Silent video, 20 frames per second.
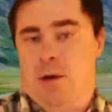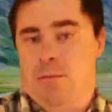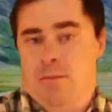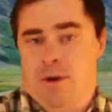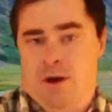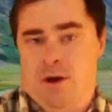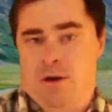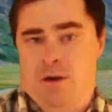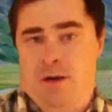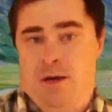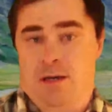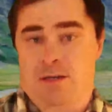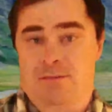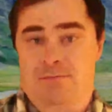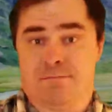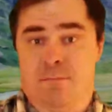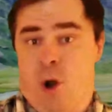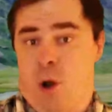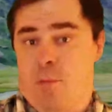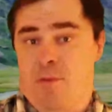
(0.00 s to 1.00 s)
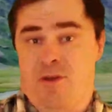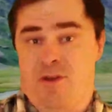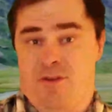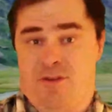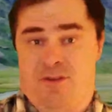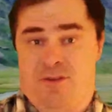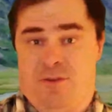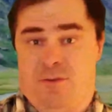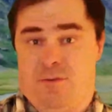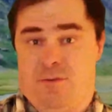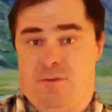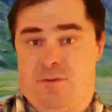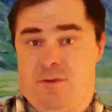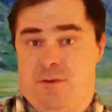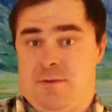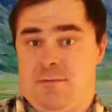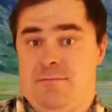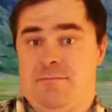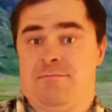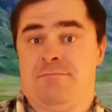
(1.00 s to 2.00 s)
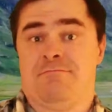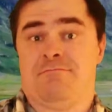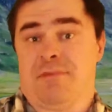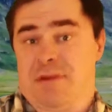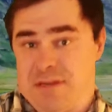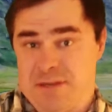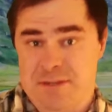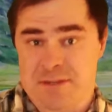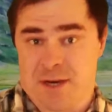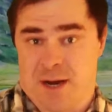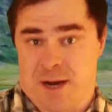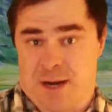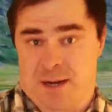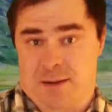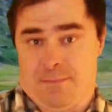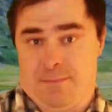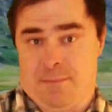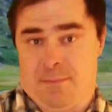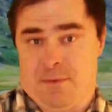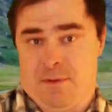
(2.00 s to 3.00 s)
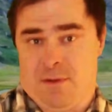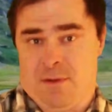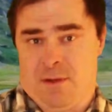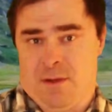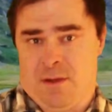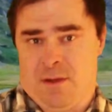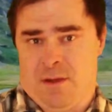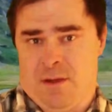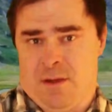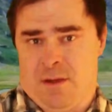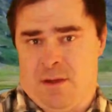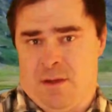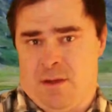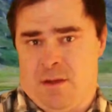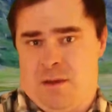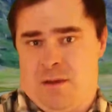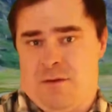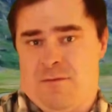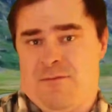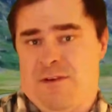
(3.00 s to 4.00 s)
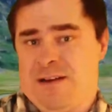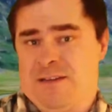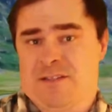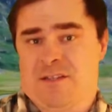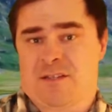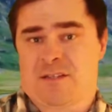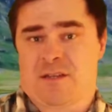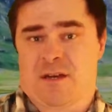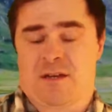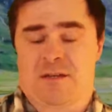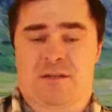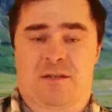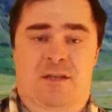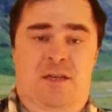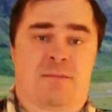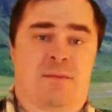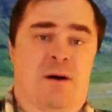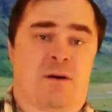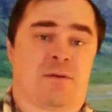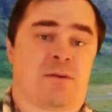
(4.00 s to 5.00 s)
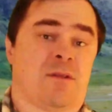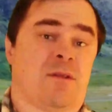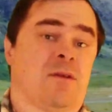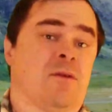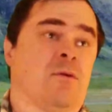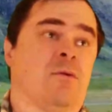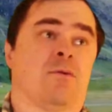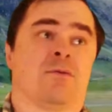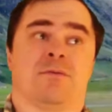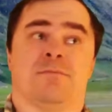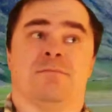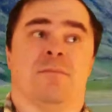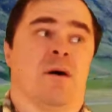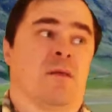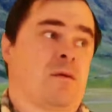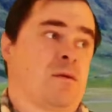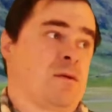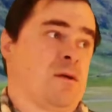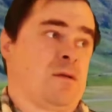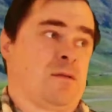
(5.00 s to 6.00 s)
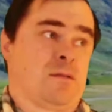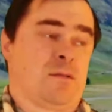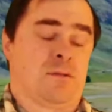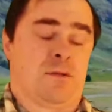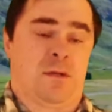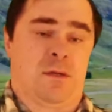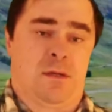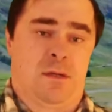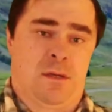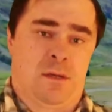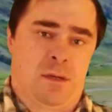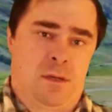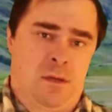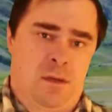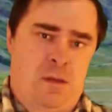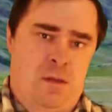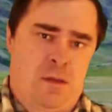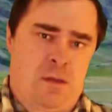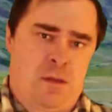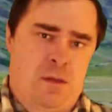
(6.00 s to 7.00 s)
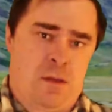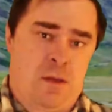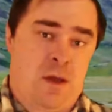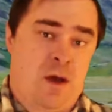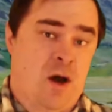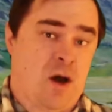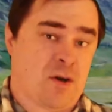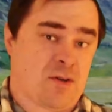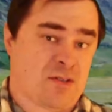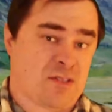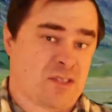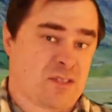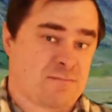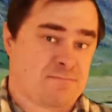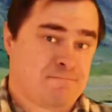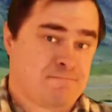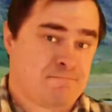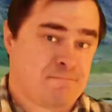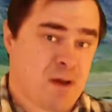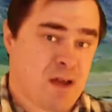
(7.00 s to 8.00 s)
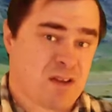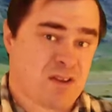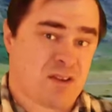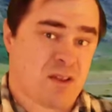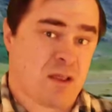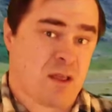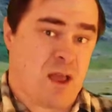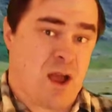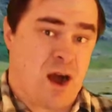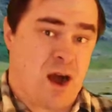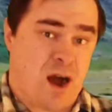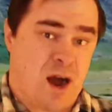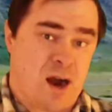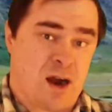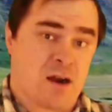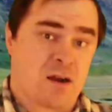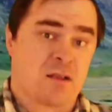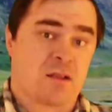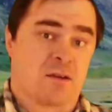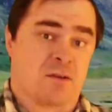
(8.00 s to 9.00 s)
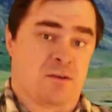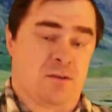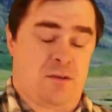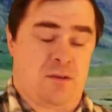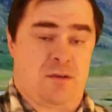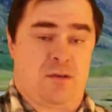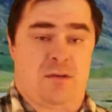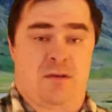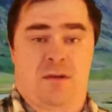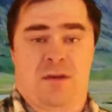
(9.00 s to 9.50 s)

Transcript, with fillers: America has mommy issues, big time. Fantasizing about the old mother country, especially Ireland.